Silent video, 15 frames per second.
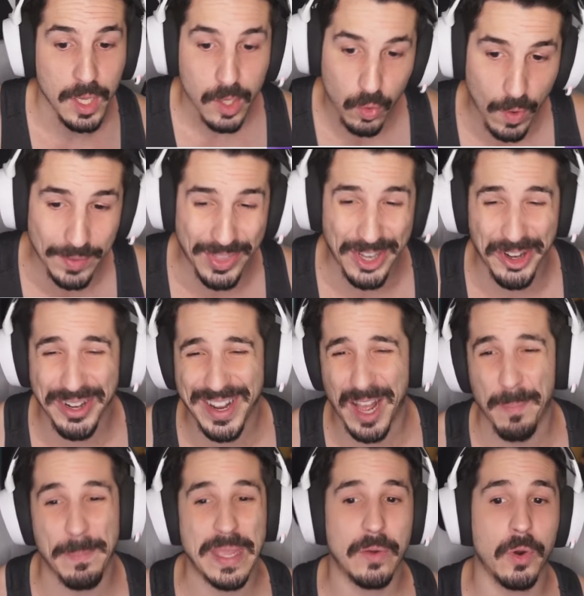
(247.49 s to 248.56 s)
Granted, I could have
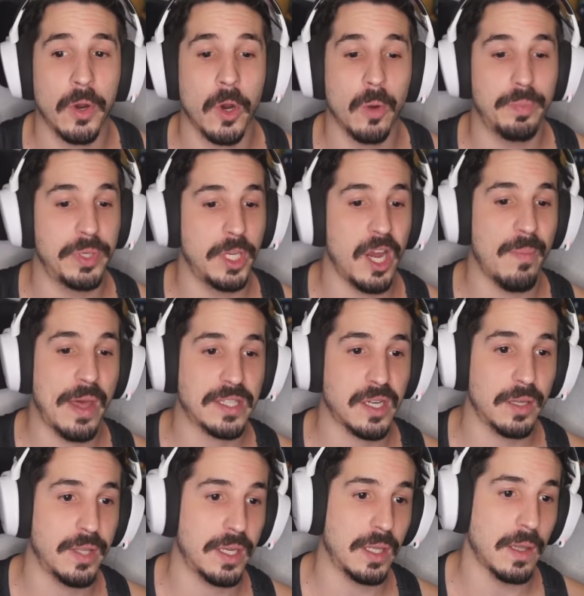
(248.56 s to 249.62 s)
got Mirror Herb here, but that's going
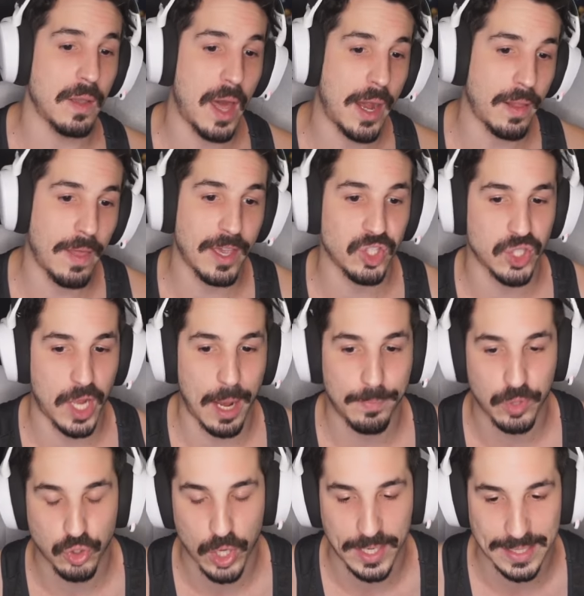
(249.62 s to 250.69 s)
to take a lot of, like, setup
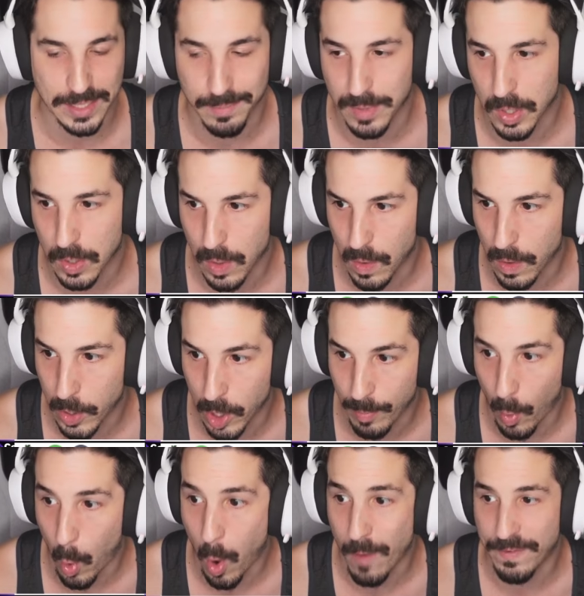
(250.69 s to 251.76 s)
to try to get the Mirror Herb
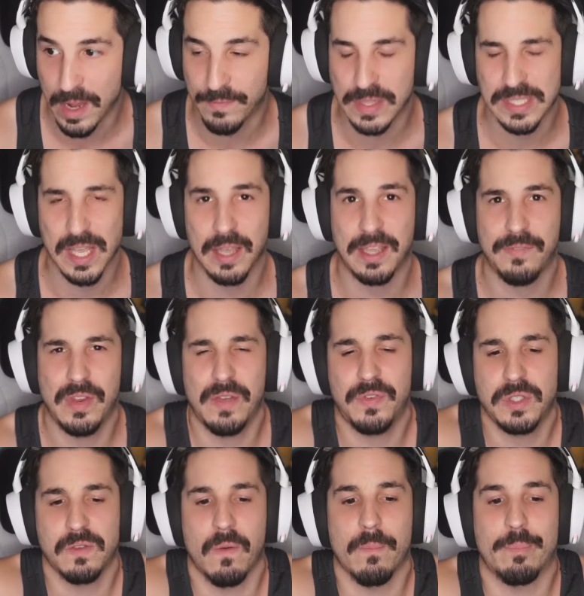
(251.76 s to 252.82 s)
off. And if it's, like, if
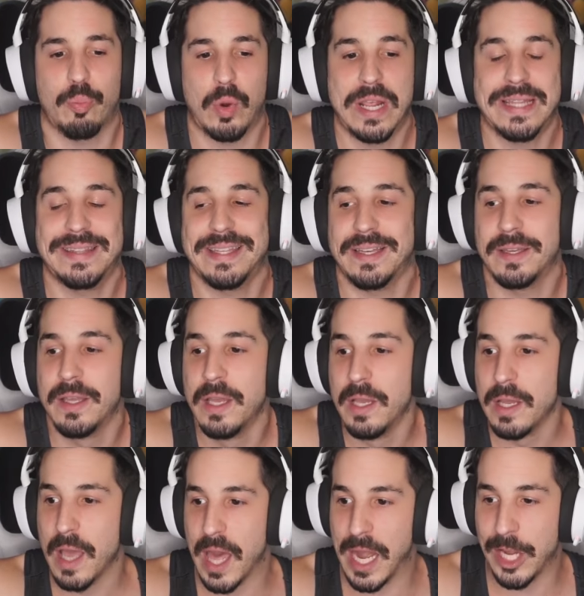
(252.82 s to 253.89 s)
it's even Brain the
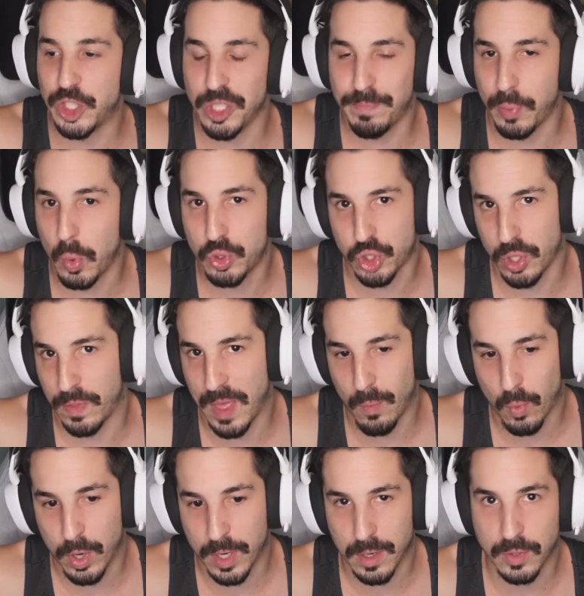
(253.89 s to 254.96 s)
energy booster, then
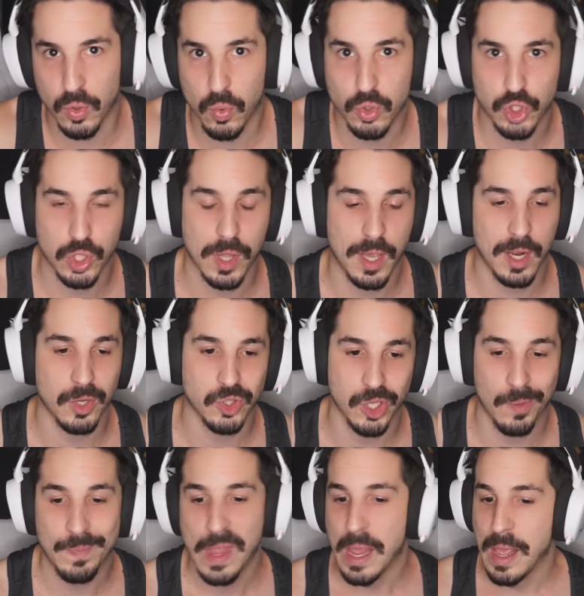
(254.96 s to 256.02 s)
we're in a doozy there.
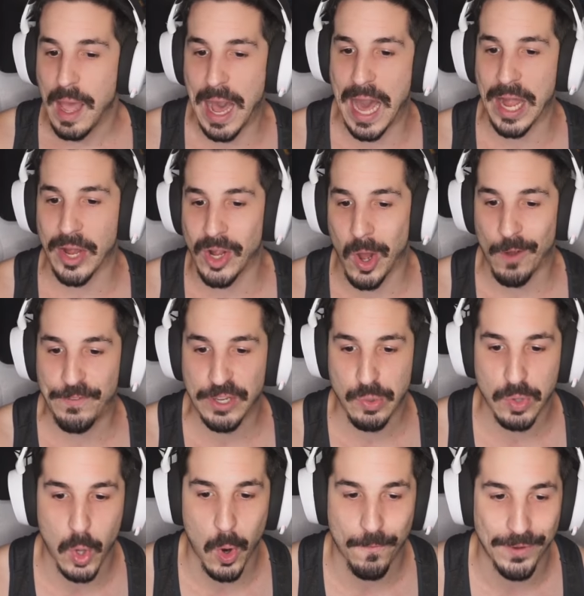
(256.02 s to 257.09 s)
So, I don't know. I figure
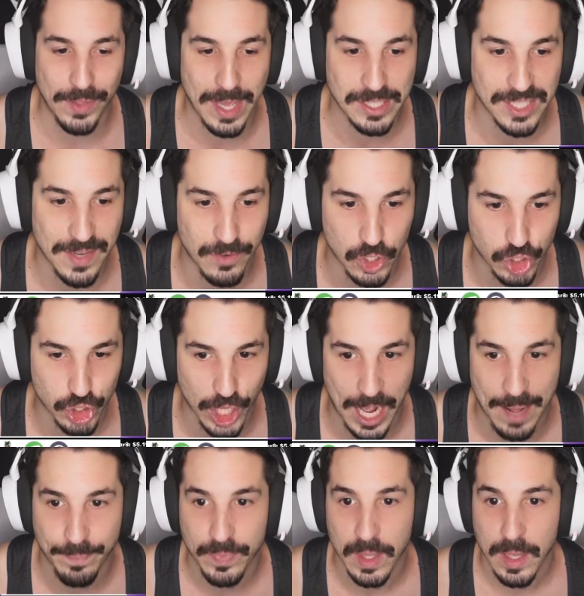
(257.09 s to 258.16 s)
we go for this, give it a
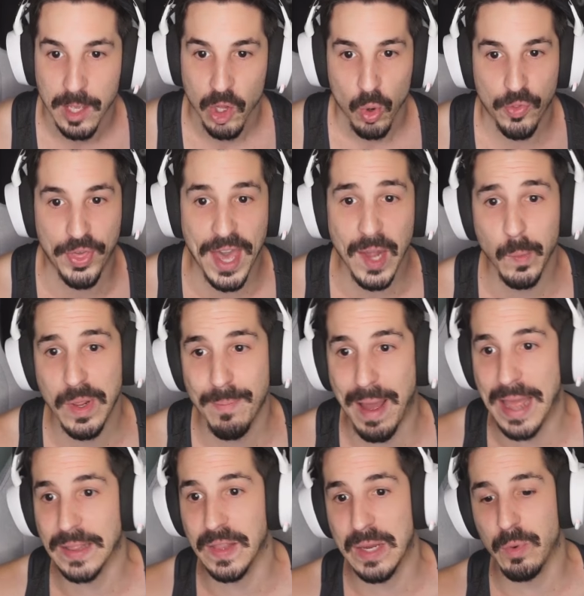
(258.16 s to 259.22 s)
shot. Then we
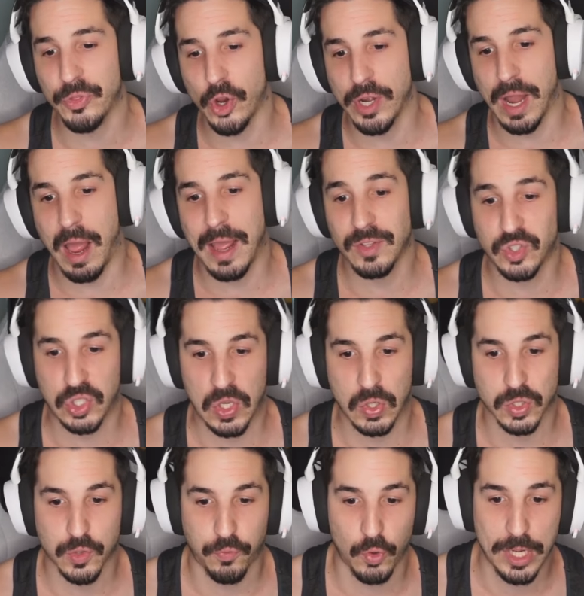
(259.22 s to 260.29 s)
might lead with our
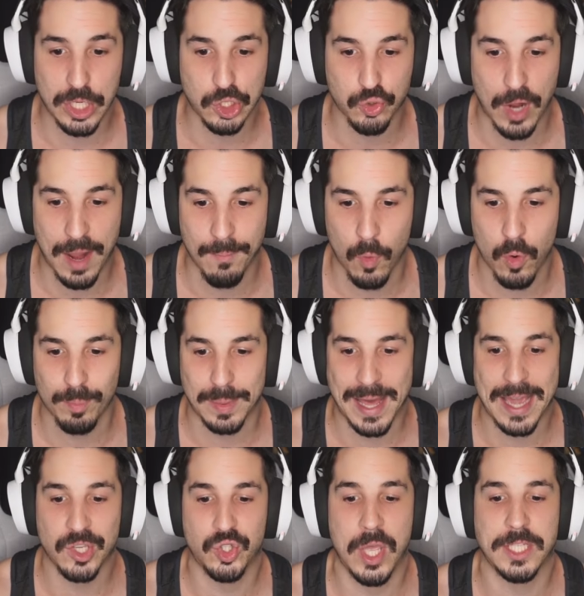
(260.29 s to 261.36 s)
Ninetales. Freeze Dry,
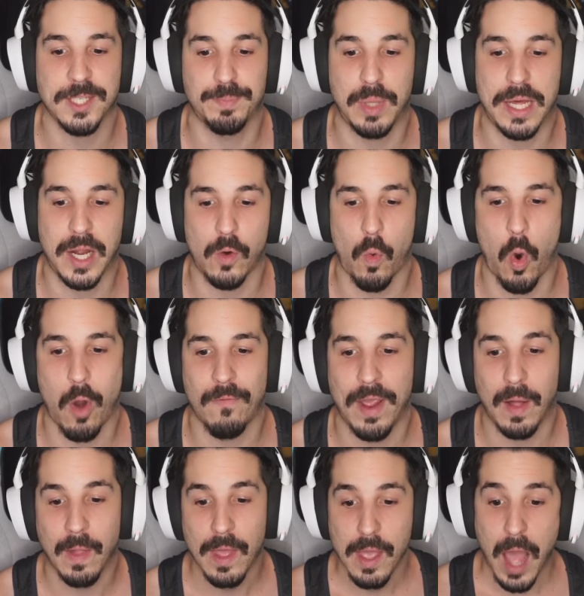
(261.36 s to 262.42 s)
Moonblast, Nasty Plot, Aurora
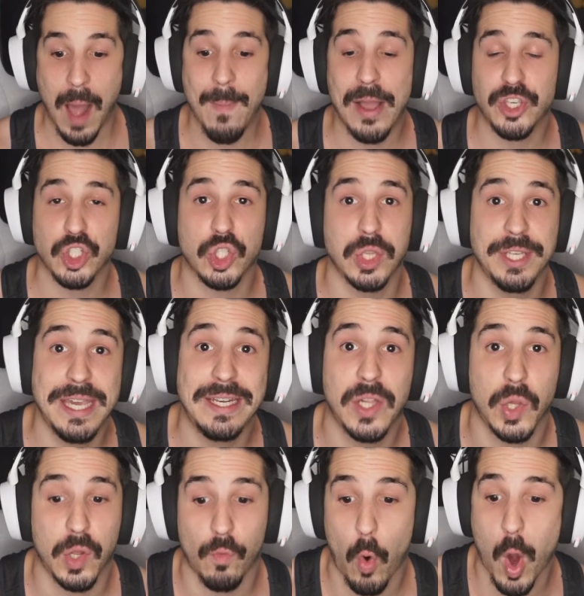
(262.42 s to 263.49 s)
Veil. I might just lead,
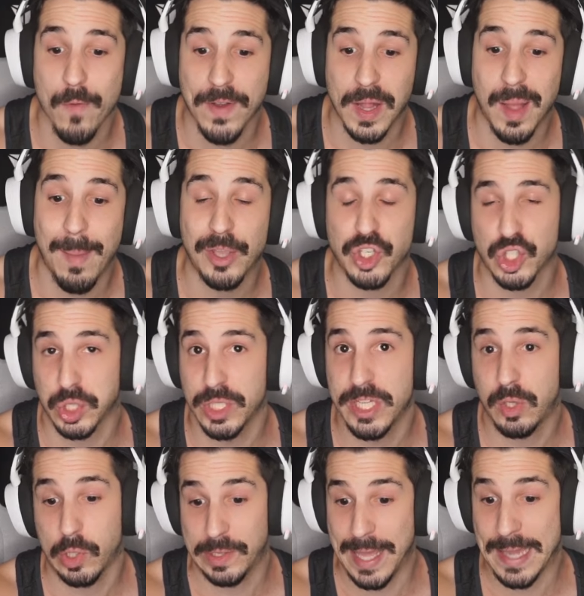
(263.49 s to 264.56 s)
click Aurora Veil. I might just lead,
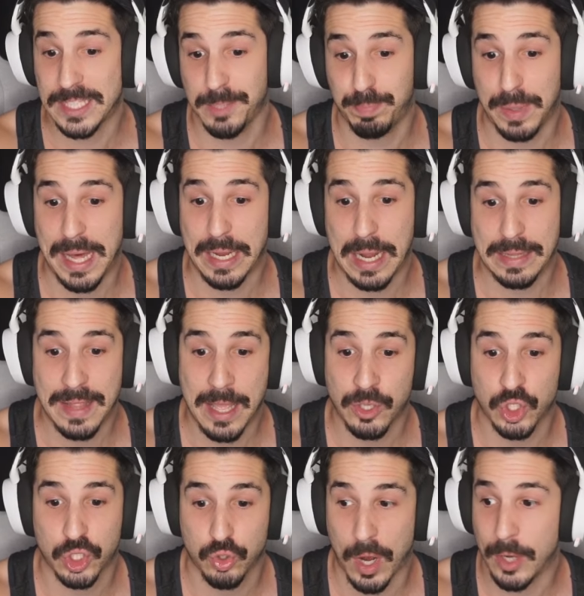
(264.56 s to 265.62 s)
click Nasty Plot, and then
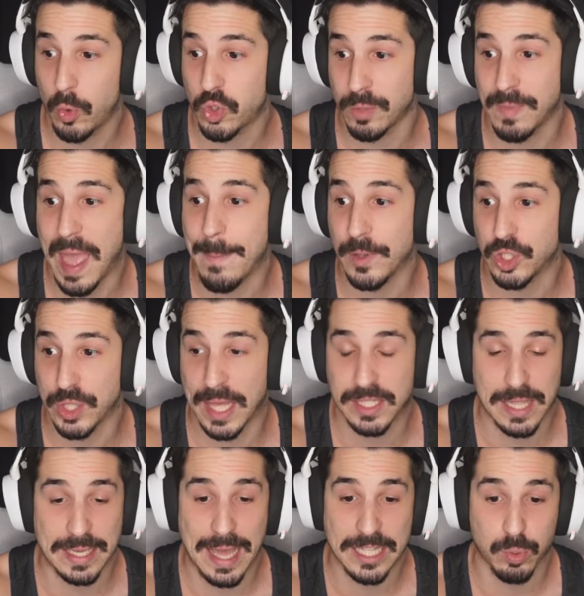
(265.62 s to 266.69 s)
just try to do some damage. That's
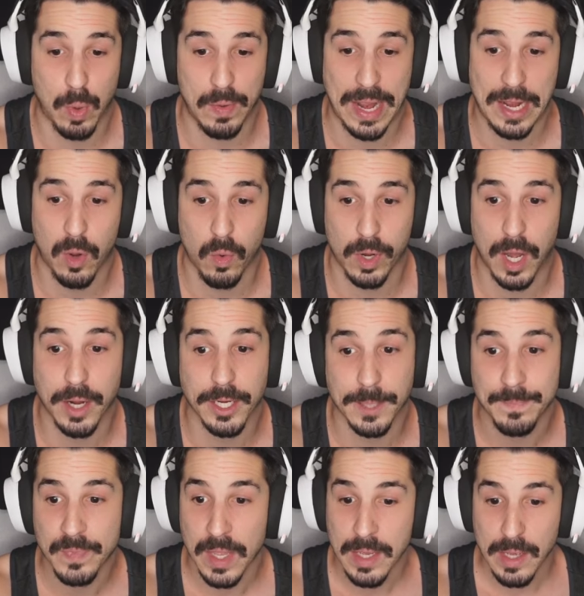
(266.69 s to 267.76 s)
like, that's what we got going on here.
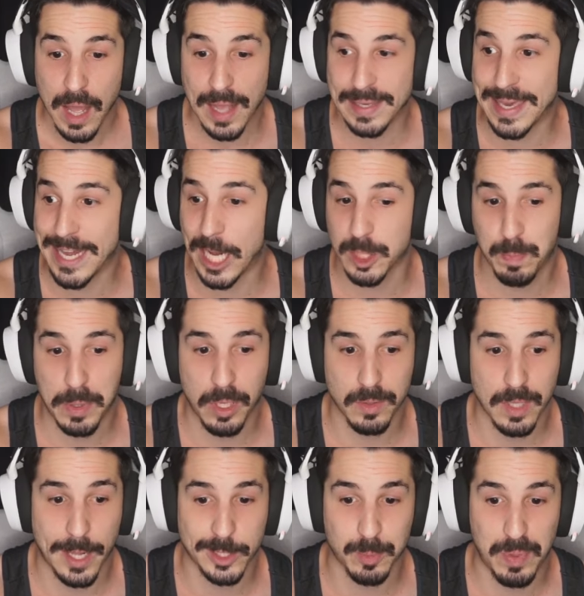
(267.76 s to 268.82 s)
I cannot uh, speed
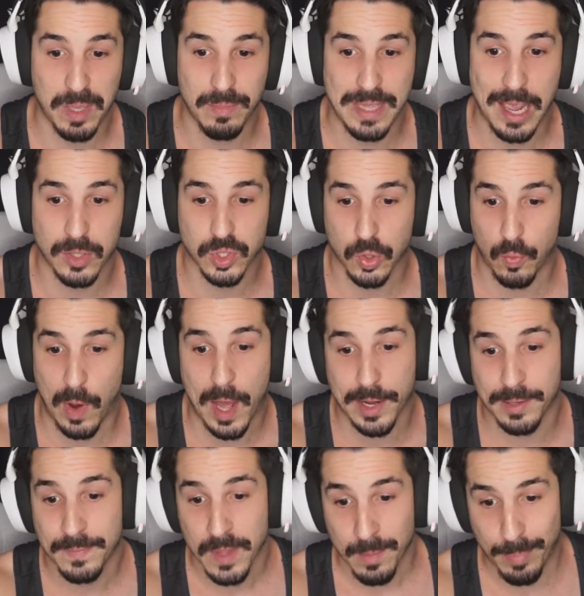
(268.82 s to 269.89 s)
outspeed
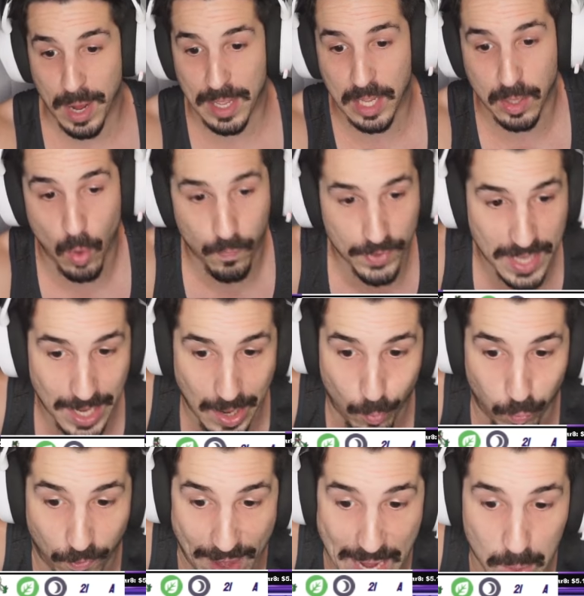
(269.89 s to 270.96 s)
Meowscarada, but I could, do get a
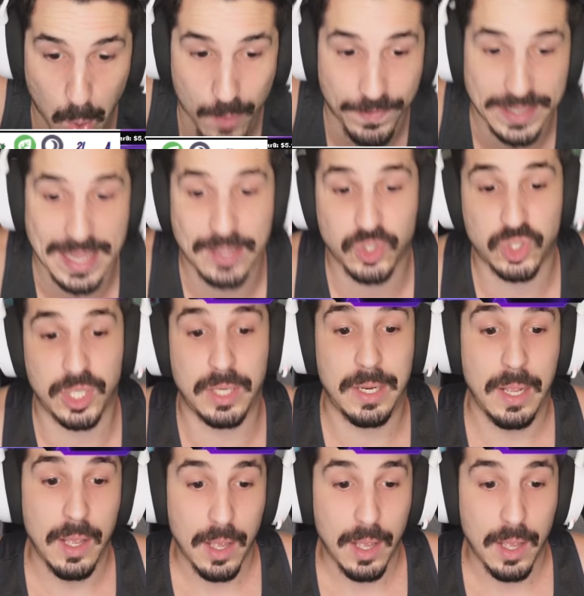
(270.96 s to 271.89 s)
rail off against it.